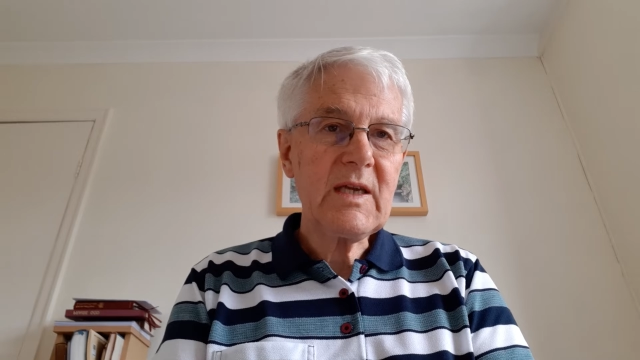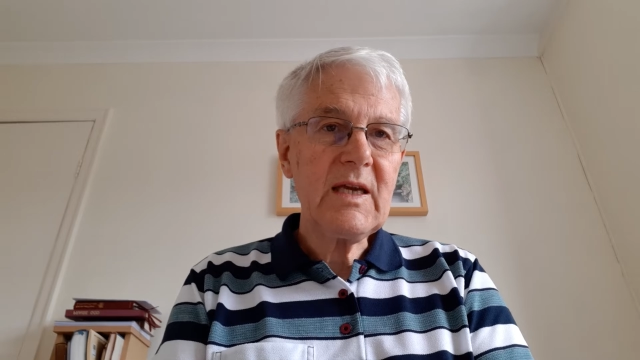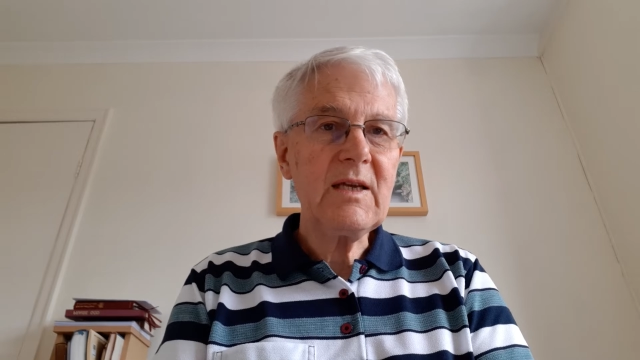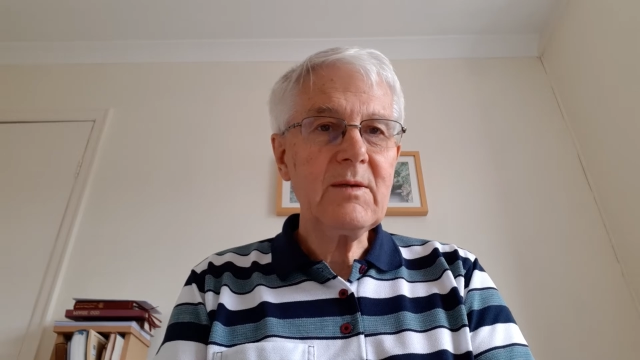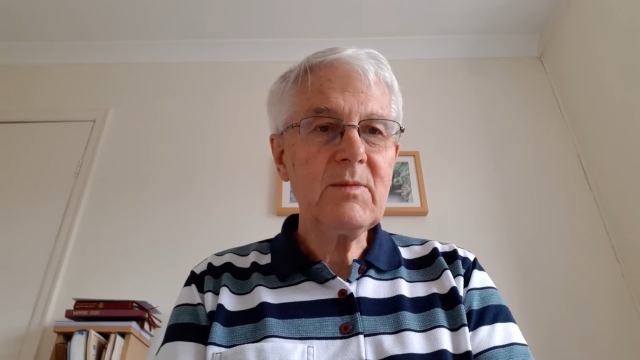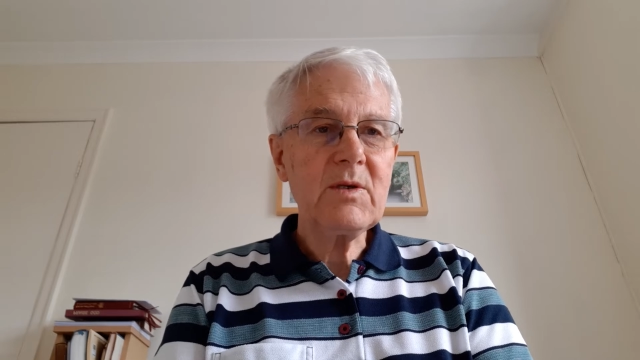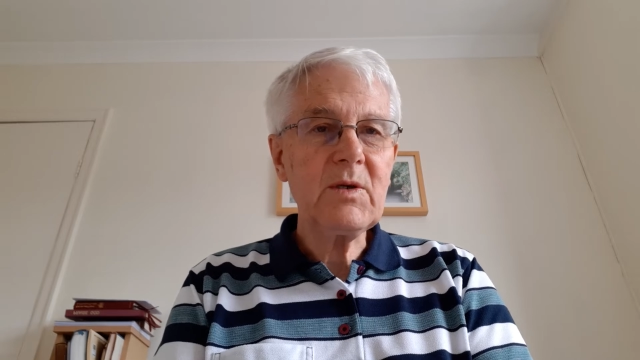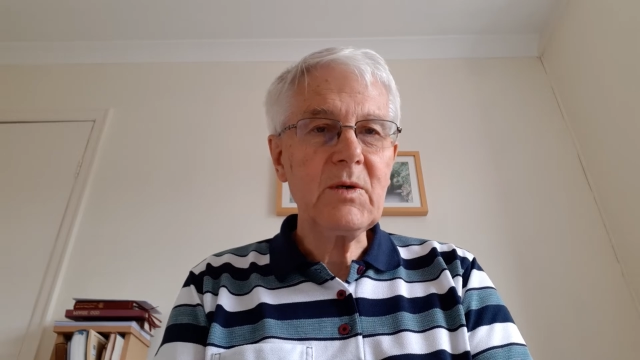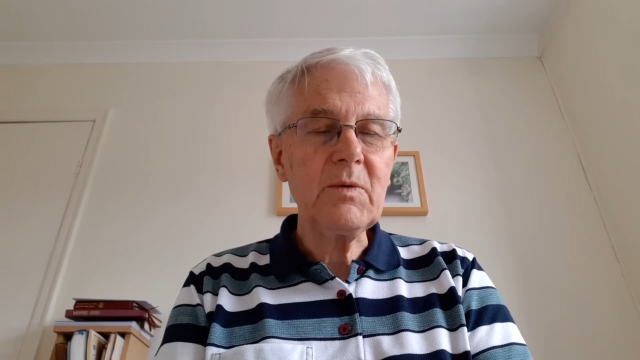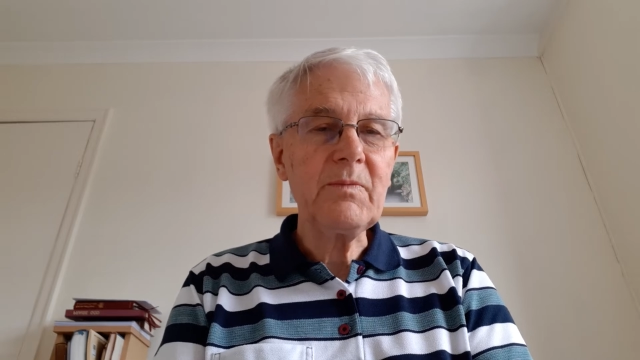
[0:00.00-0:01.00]
kingdom
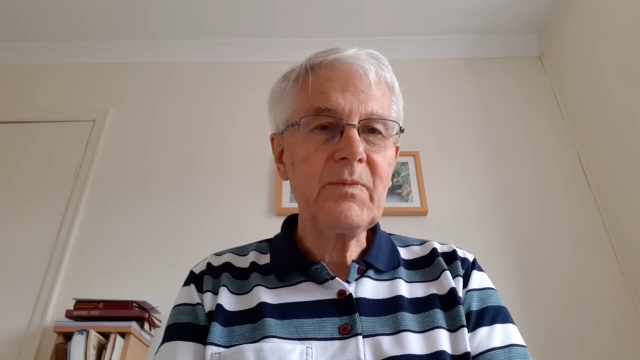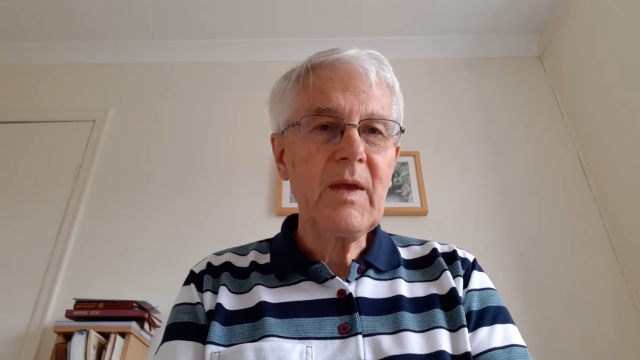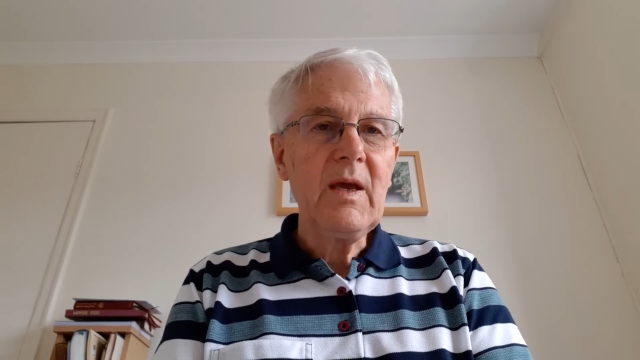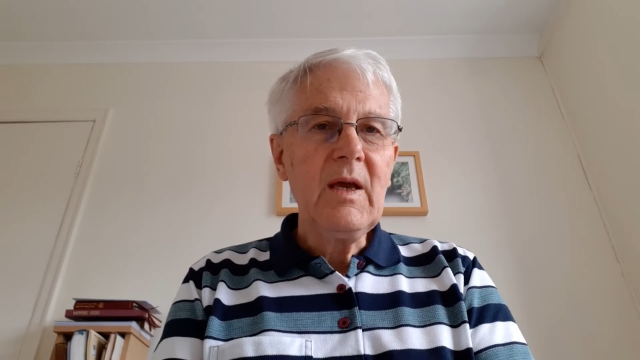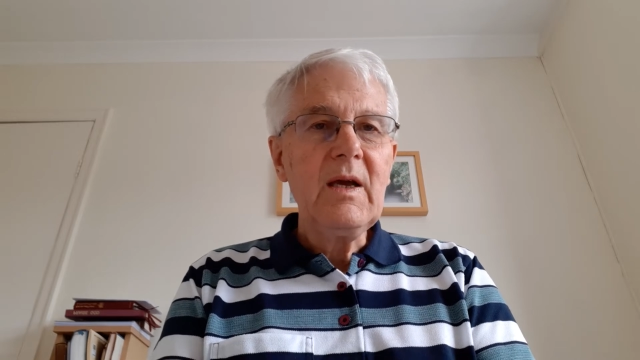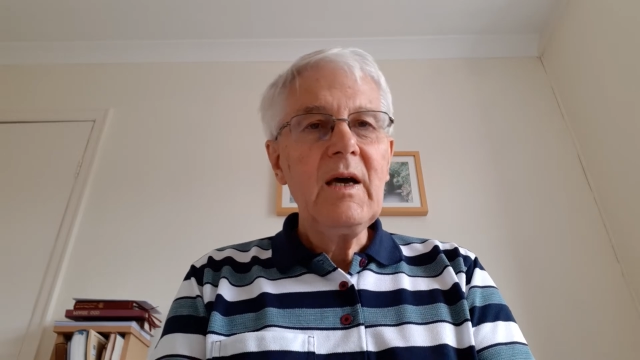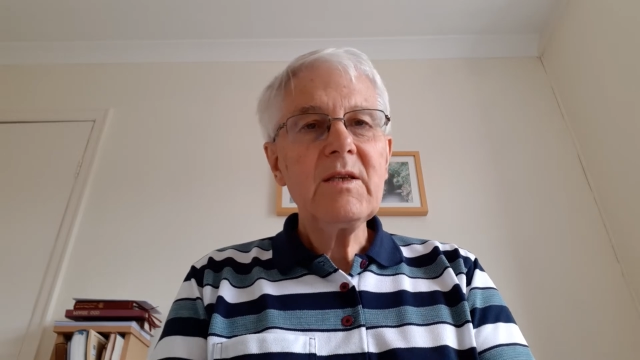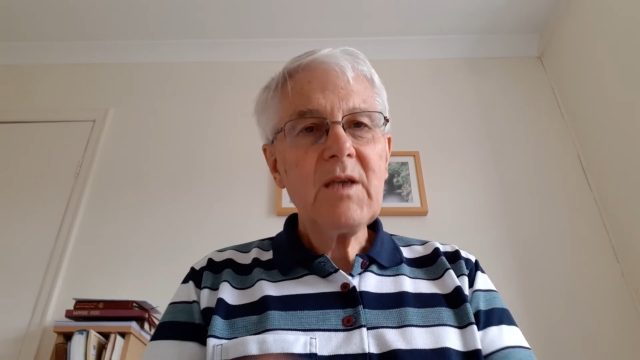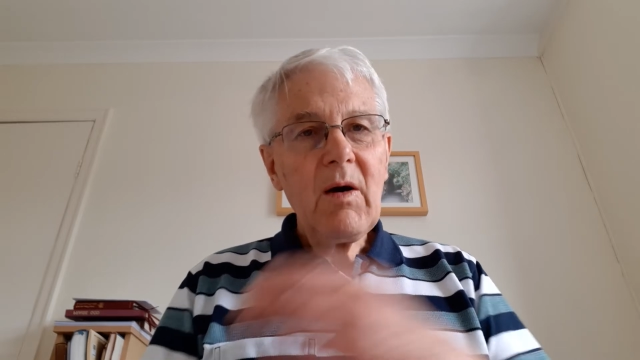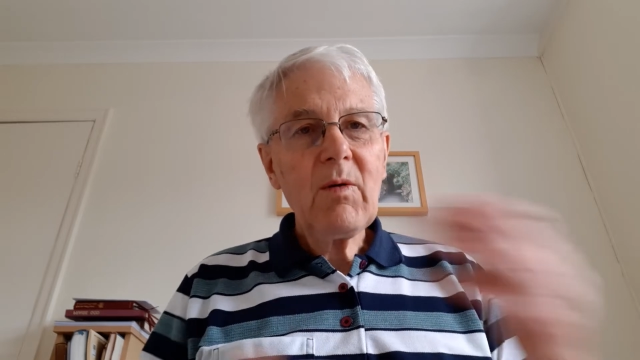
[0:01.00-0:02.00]
too.
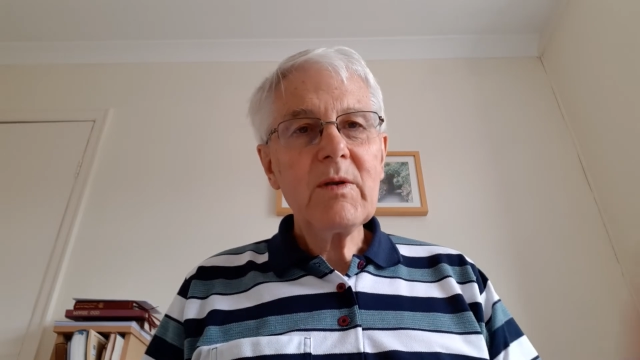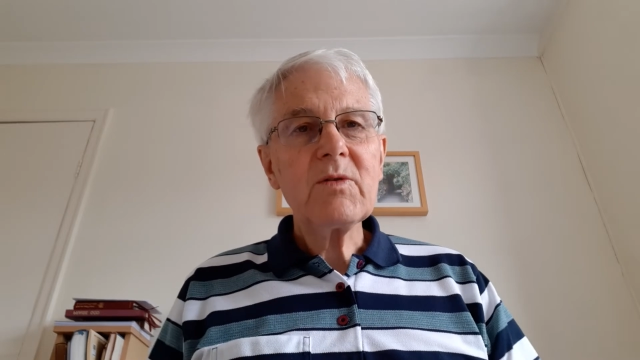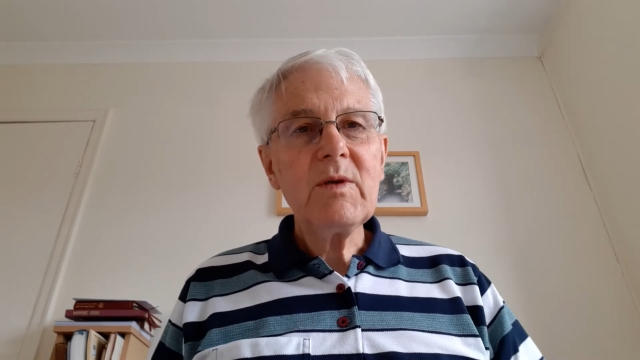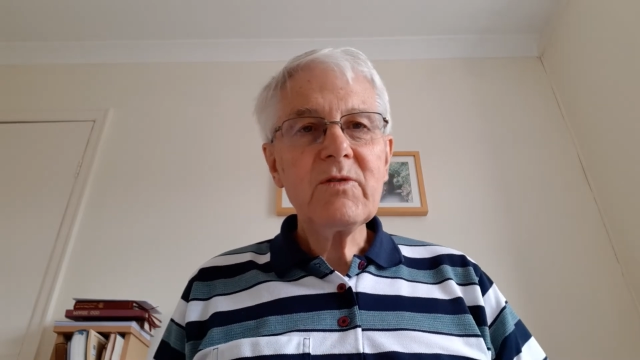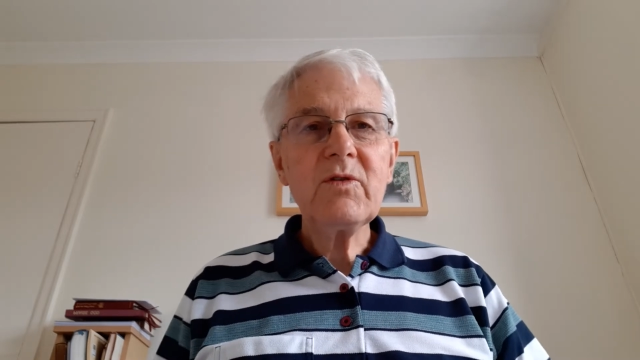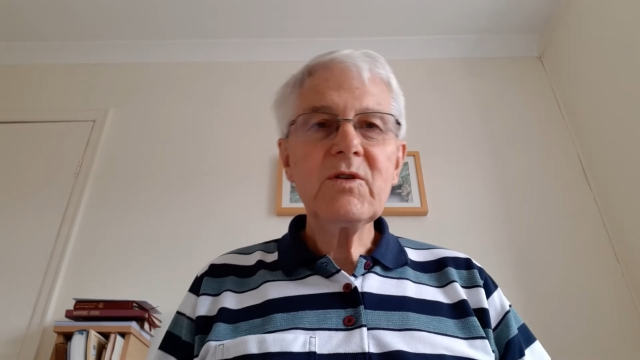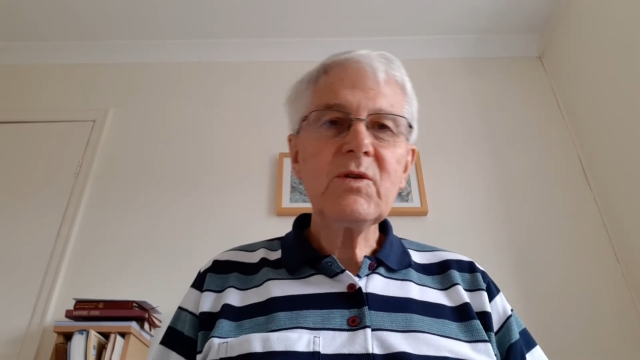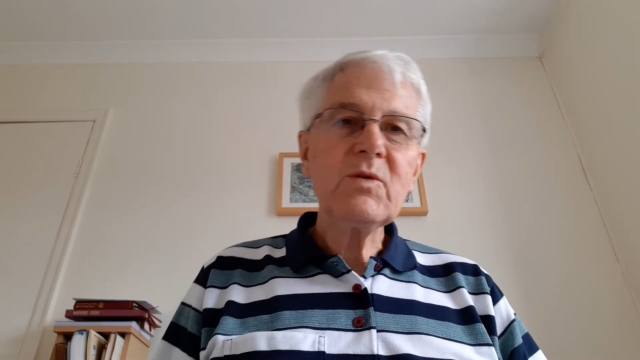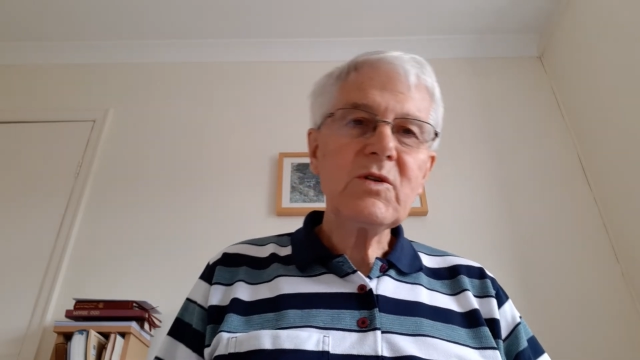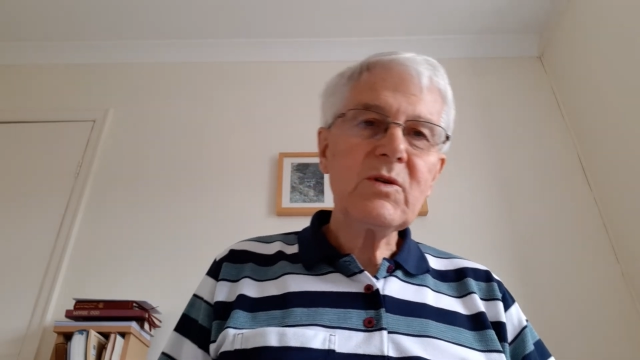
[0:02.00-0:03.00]
And so I want to
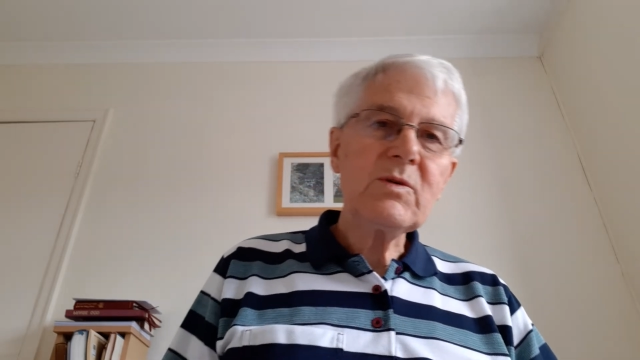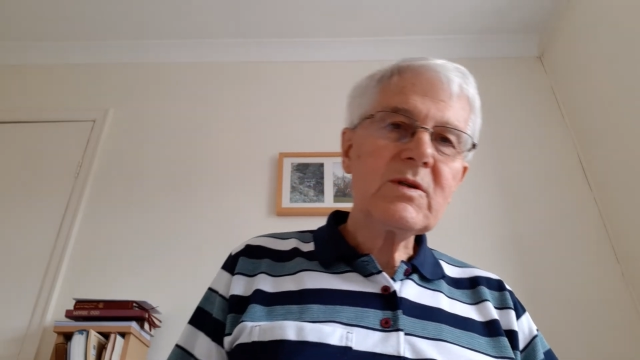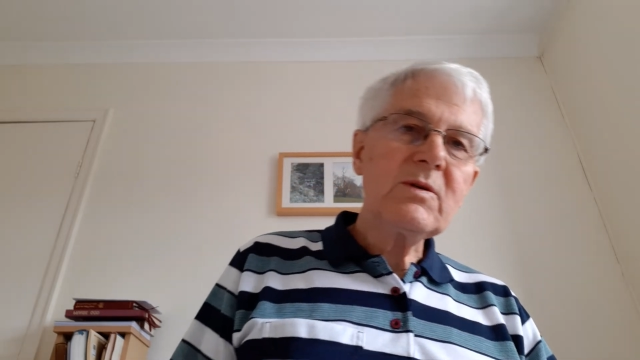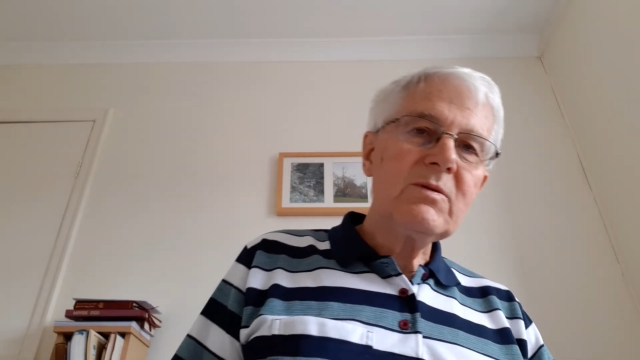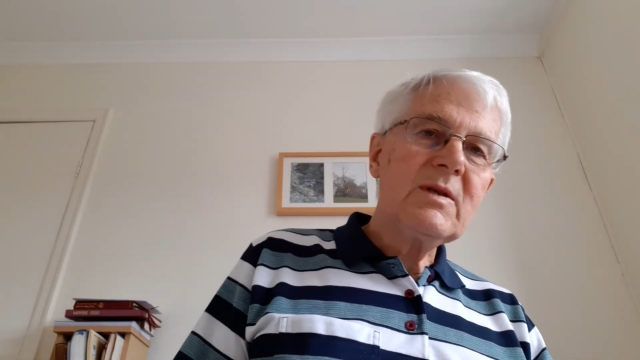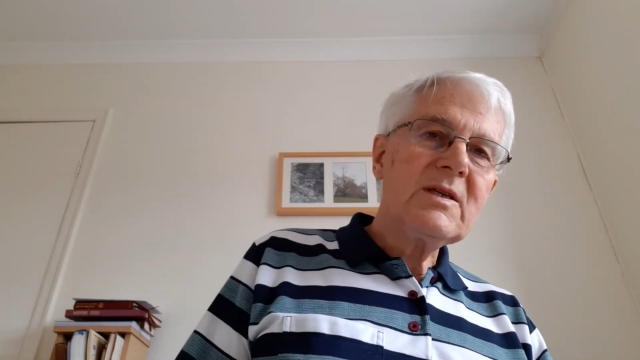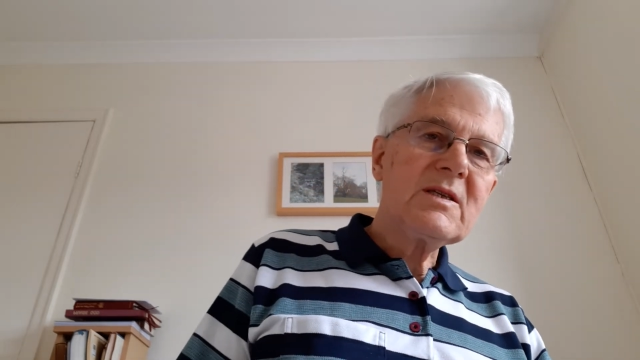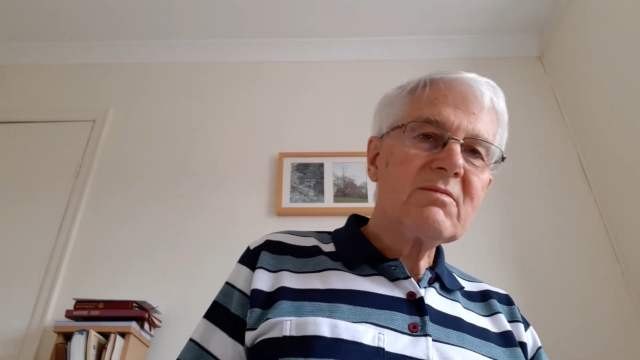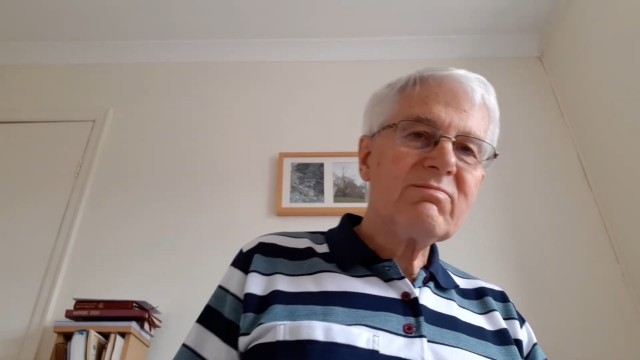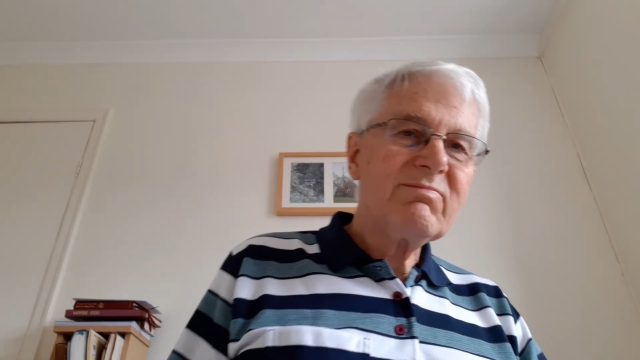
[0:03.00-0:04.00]
introduce you to this